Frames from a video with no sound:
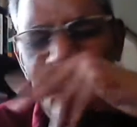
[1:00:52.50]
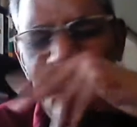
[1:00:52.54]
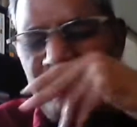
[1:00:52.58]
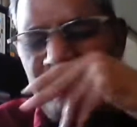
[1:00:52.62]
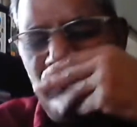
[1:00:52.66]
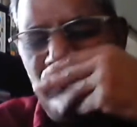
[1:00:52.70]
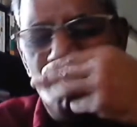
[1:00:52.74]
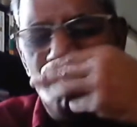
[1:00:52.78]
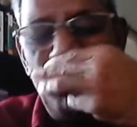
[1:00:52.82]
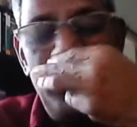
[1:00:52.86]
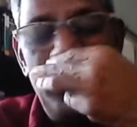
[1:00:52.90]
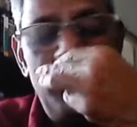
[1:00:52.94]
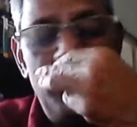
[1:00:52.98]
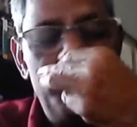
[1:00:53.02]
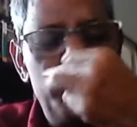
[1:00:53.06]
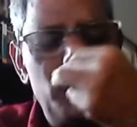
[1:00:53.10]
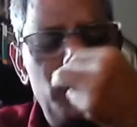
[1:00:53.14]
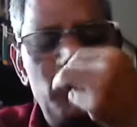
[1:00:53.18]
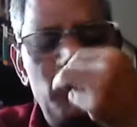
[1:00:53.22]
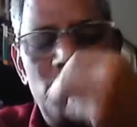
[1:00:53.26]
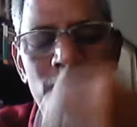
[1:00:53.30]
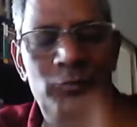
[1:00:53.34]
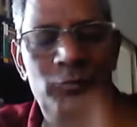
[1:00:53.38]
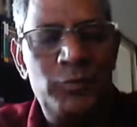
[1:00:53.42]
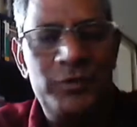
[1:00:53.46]
They weigh up to
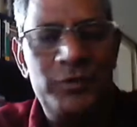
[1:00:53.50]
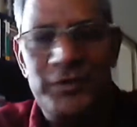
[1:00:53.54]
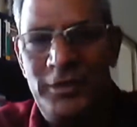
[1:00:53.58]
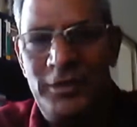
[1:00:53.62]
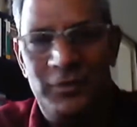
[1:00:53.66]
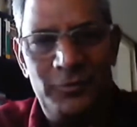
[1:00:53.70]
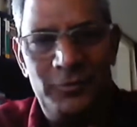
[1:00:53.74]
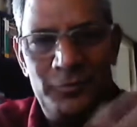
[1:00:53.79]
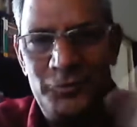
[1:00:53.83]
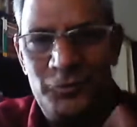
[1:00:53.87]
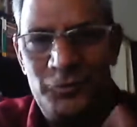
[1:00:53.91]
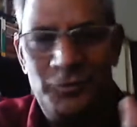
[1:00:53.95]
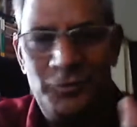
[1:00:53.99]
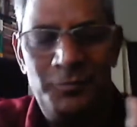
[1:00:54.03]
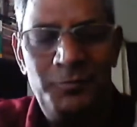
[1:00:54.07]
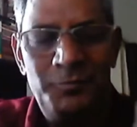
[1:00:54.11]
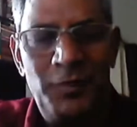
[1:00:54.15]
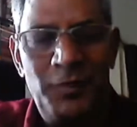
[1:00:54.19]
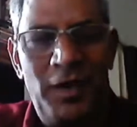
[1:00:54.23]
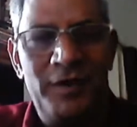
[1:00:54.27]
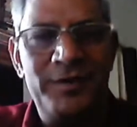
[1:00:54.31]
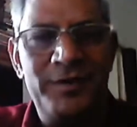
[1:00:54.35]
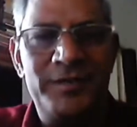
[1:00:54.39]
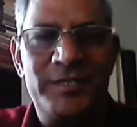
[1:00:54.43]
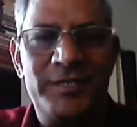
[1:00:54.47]
1 quintal also,
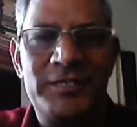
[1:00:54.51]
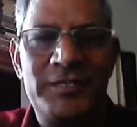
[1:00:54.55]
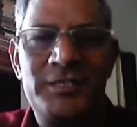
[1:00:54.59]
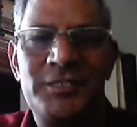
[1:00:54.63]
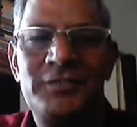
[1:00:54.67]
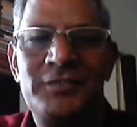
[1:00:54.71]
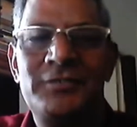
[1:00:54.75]
100 kg.